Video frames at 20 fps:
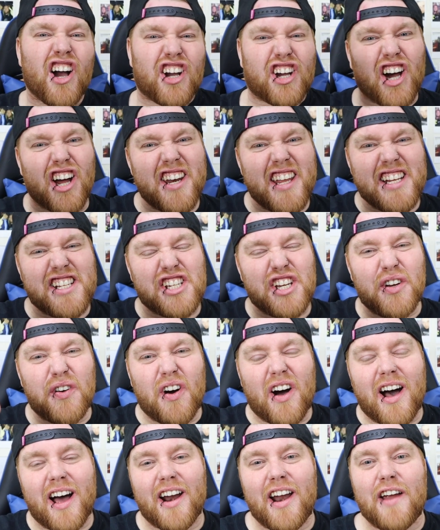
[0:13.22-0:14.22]

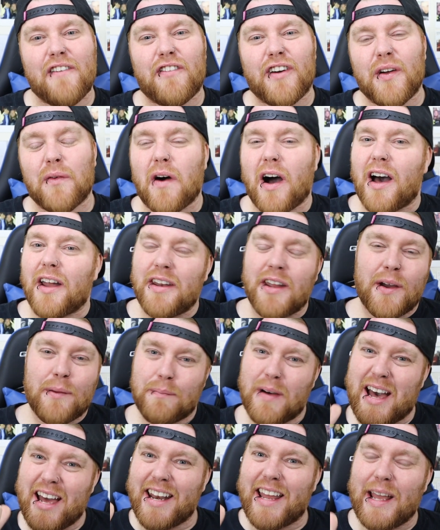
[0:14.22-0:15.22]
Konnichiwa everyone!
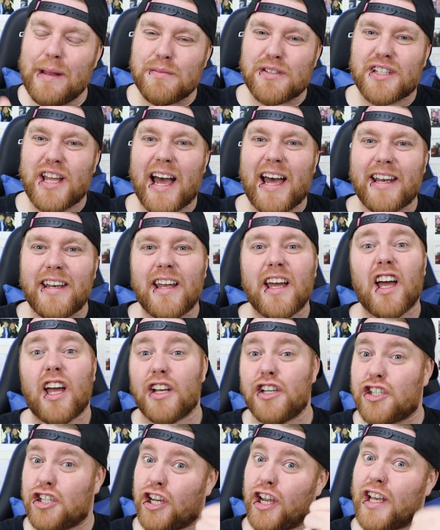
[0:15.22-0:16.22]
My name's Dan
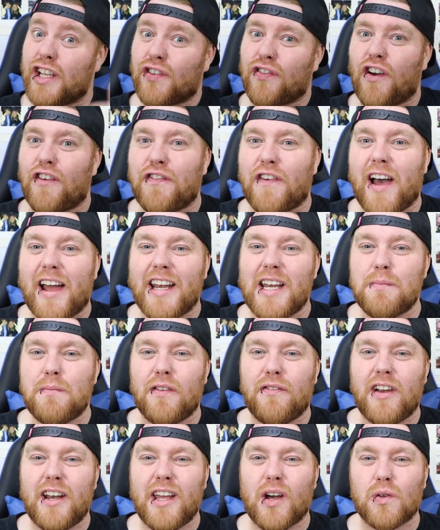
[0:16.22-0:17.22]
and cheers for finding
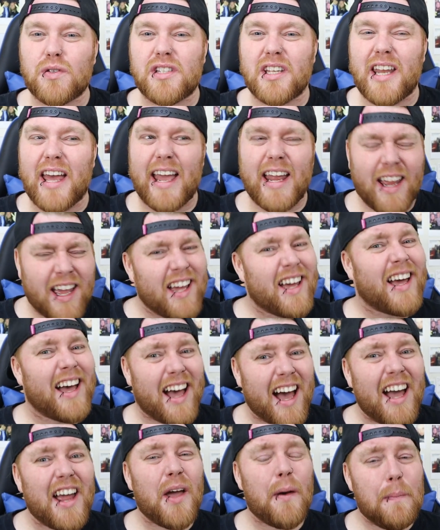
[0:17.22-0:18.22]
me video today.
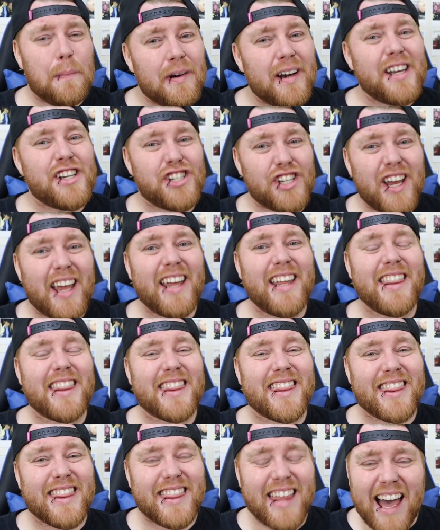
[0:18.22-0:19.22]
I appreciate
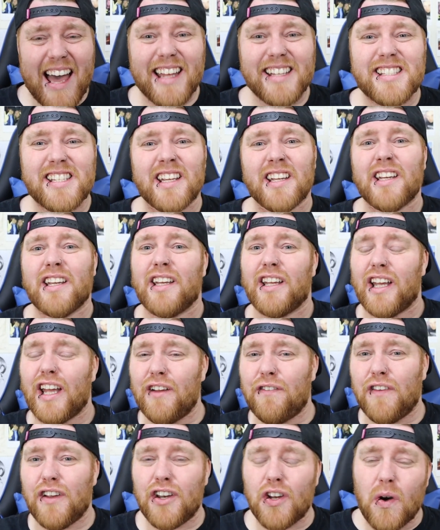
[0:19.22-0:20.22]
that.
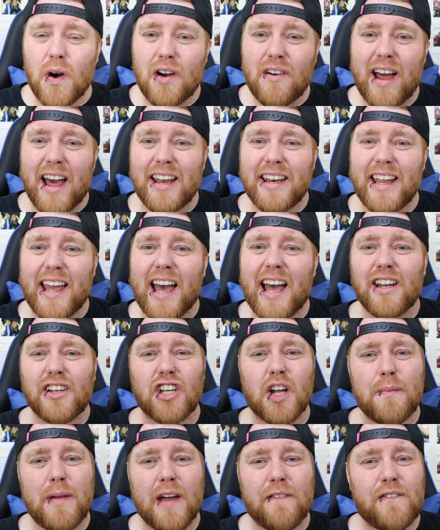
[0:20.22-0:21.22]
If you're new around here,
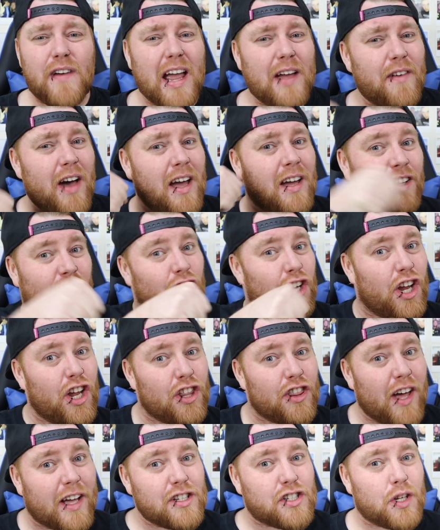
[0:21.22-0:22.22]
do me a favour,
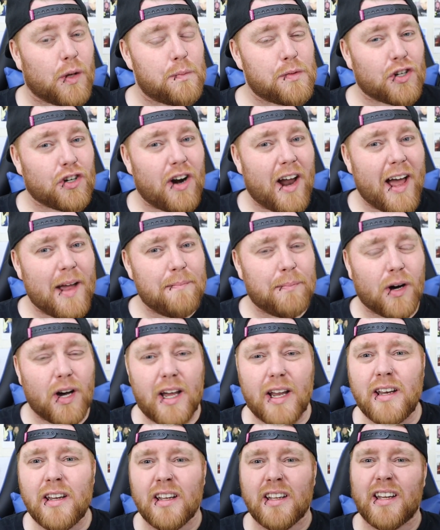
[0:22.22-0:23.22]
hit that subscribe
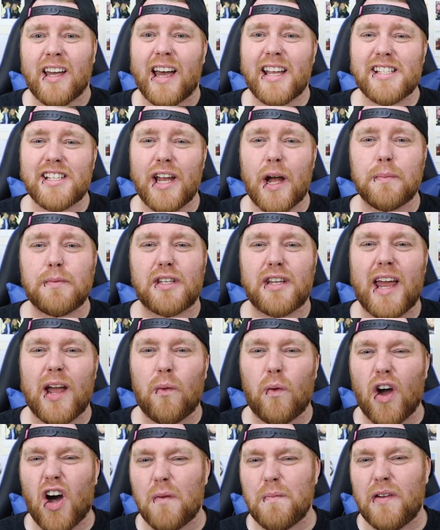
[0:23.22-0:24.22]
button and stay up to
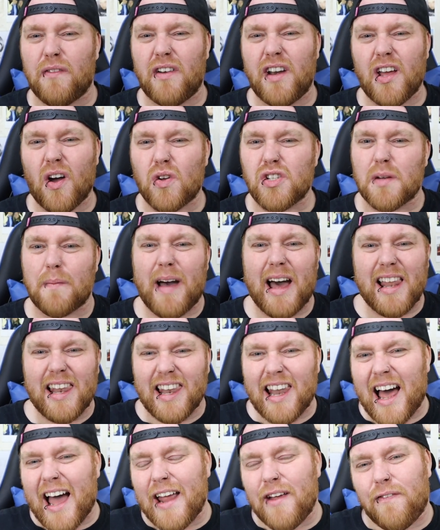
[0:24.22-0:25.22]
date with all my videos
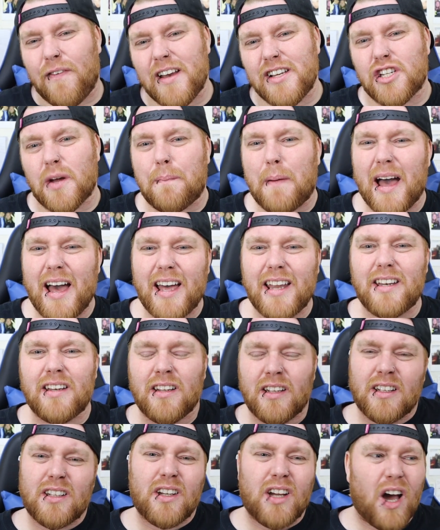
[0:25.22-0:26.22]
about life in
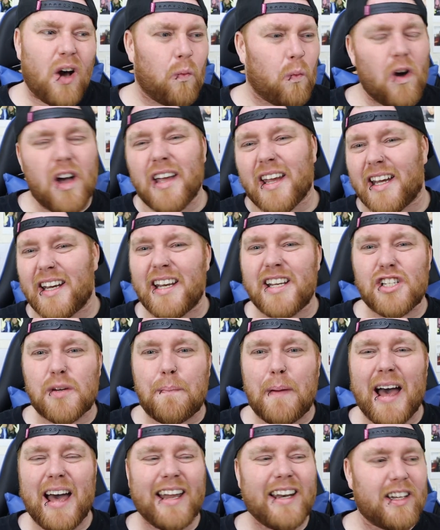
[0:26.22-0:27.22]
Japan and working in
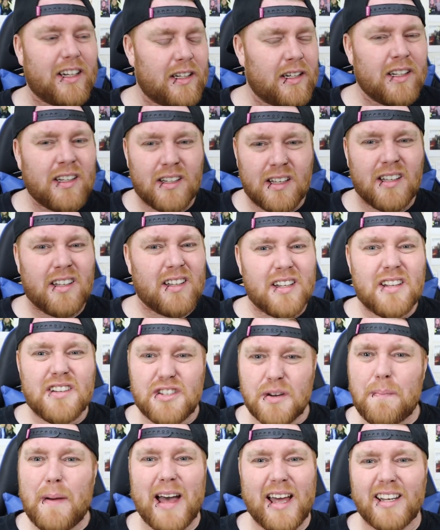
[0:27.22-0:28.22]
Japan and
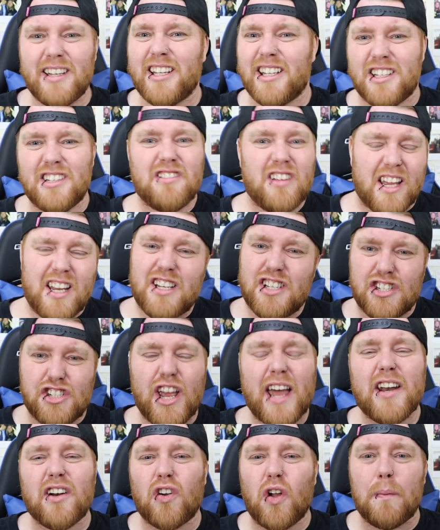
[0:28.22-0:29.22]
Japan in
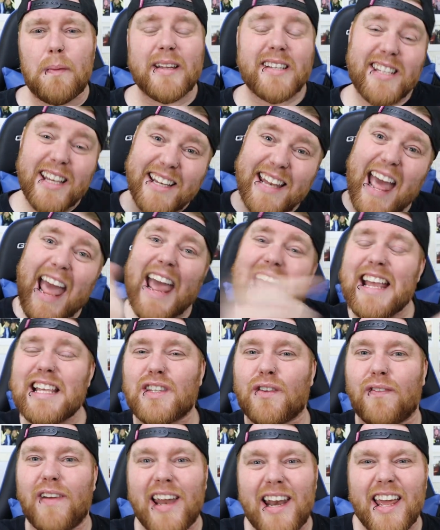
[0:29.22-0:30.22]
general. But
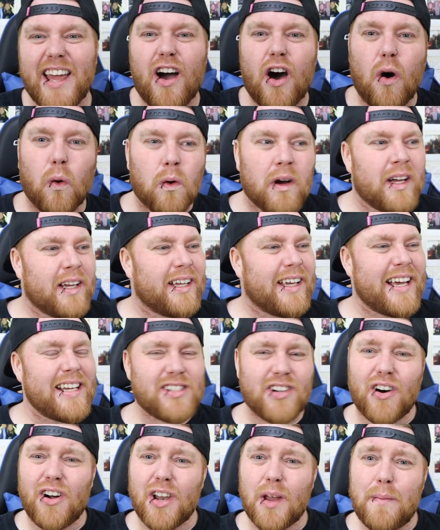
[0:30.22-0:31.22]
today's video
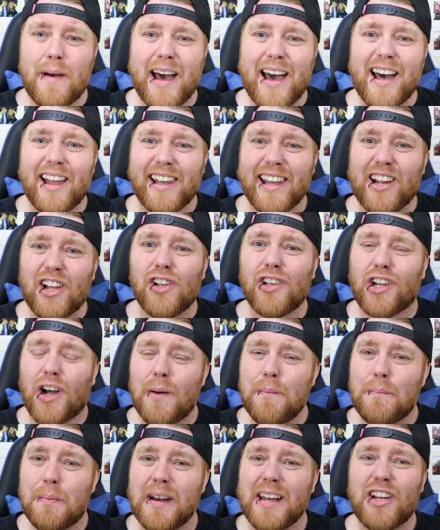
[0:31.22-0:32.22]
is all about a little
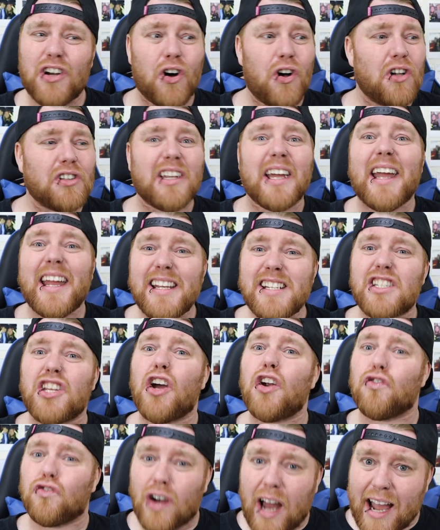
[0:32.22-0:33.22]
company called
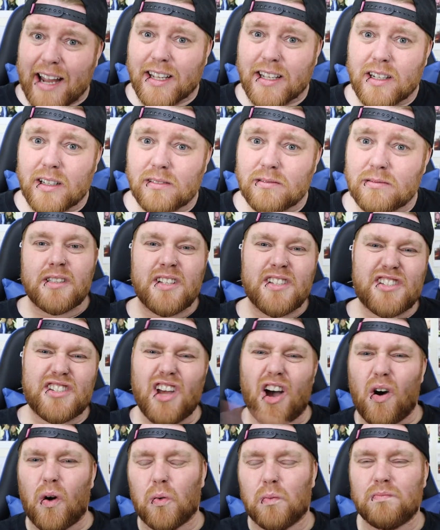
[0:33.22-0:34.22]
Interac.
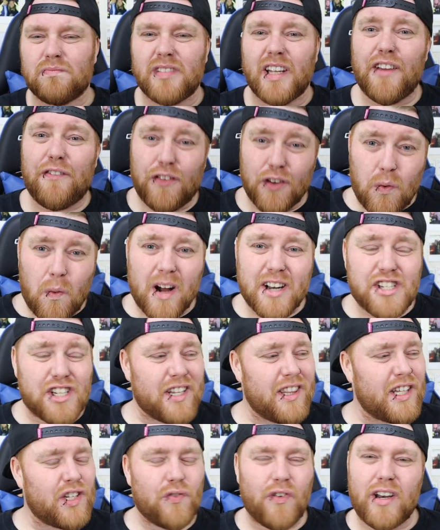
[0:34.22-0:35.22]
So, if you're
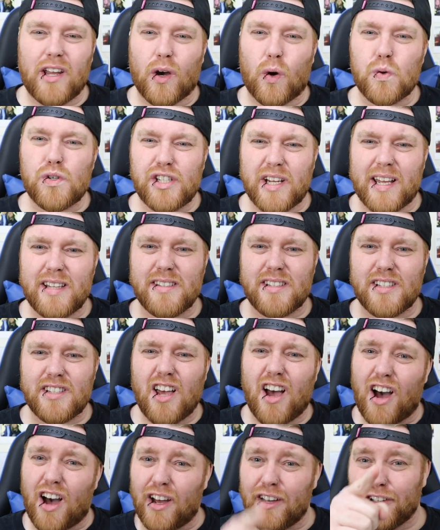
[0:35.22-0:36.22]
watching this video, chances
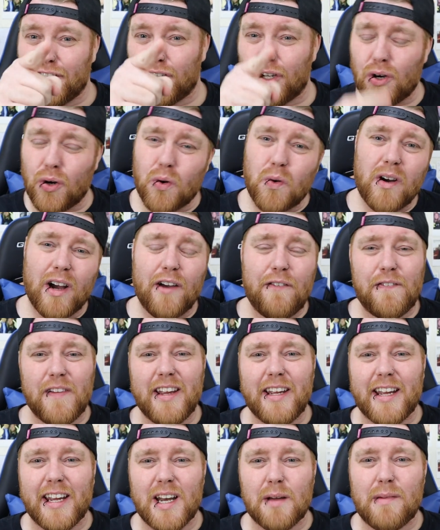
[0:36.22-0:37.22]
are you are
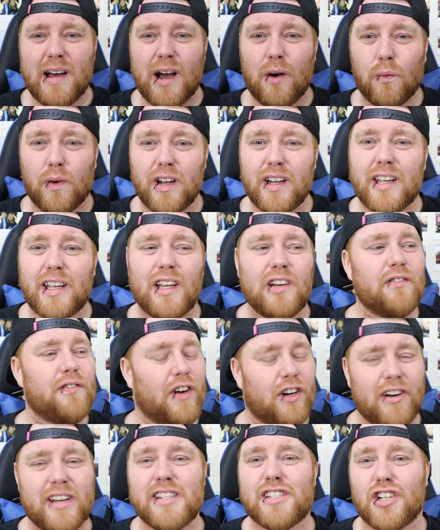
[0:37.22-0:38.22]
thinking about working
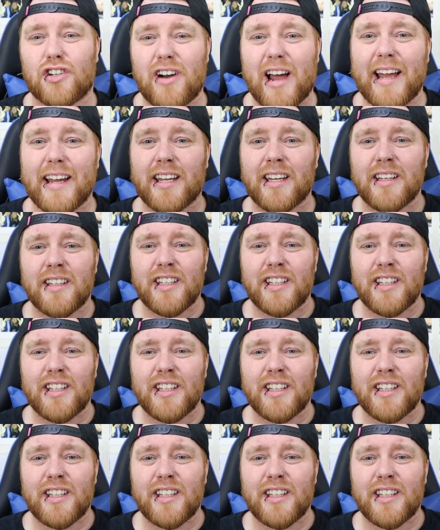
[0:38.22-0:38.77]
for Interac.